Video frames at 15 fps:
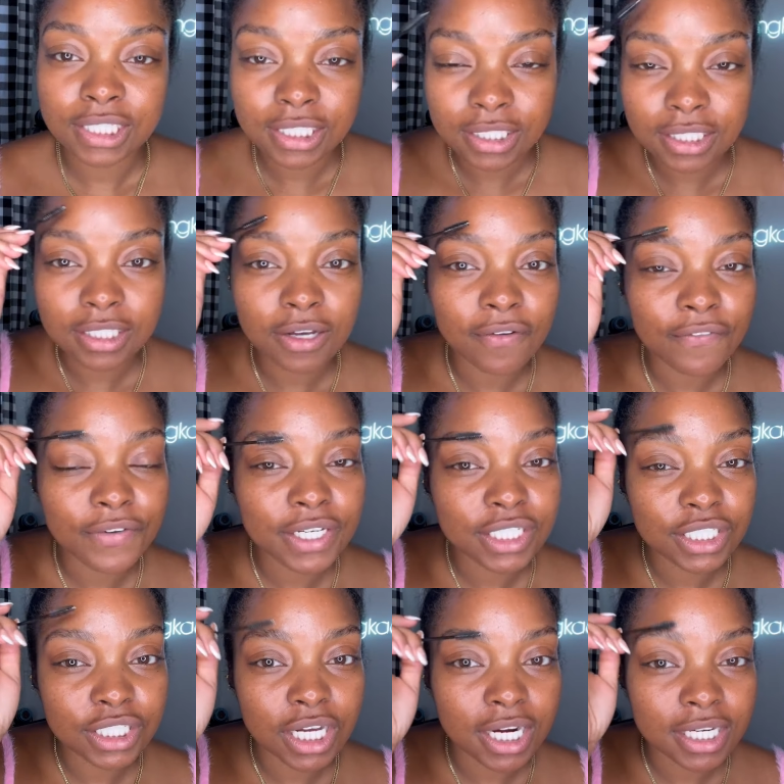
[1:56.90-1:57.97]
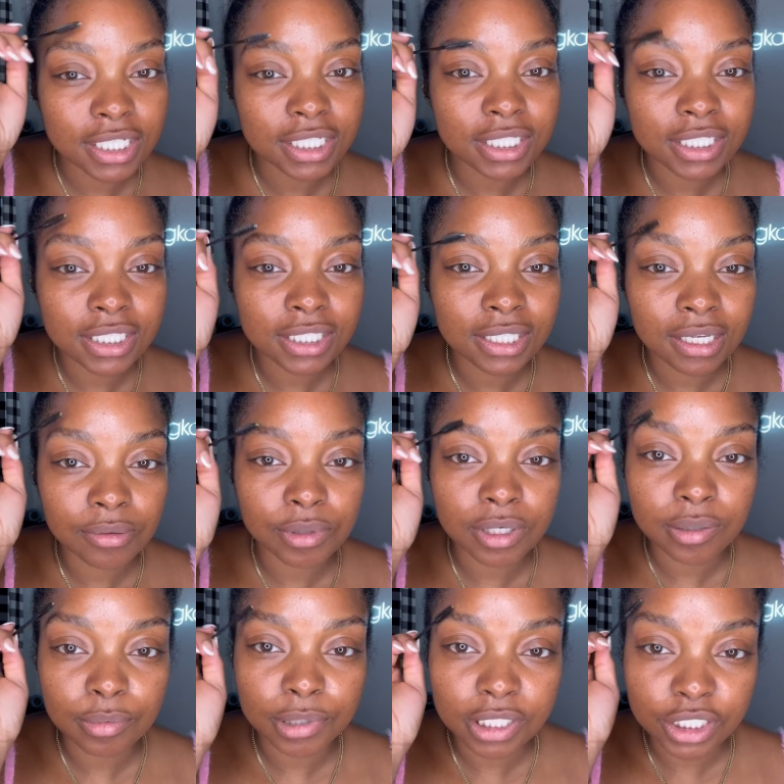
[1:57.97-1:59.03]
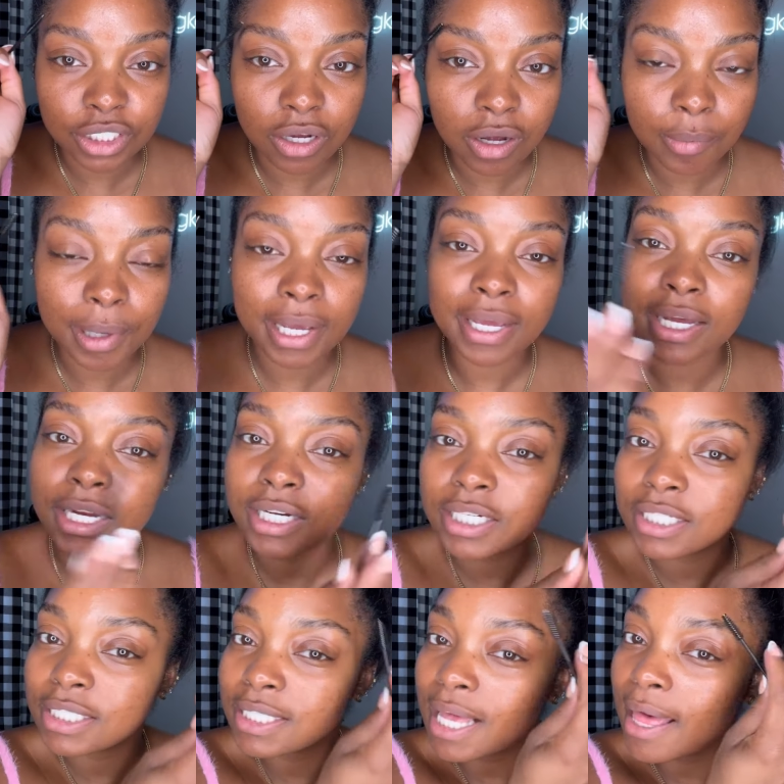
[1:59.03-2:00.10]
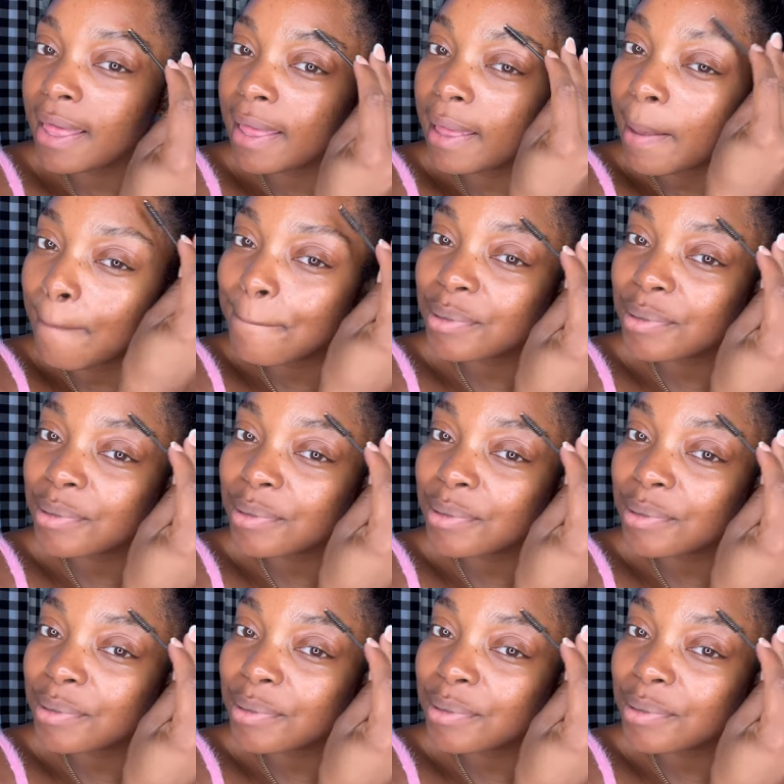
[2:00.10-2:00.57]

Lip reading: So for starters, I'm gonna brush all my hairs up.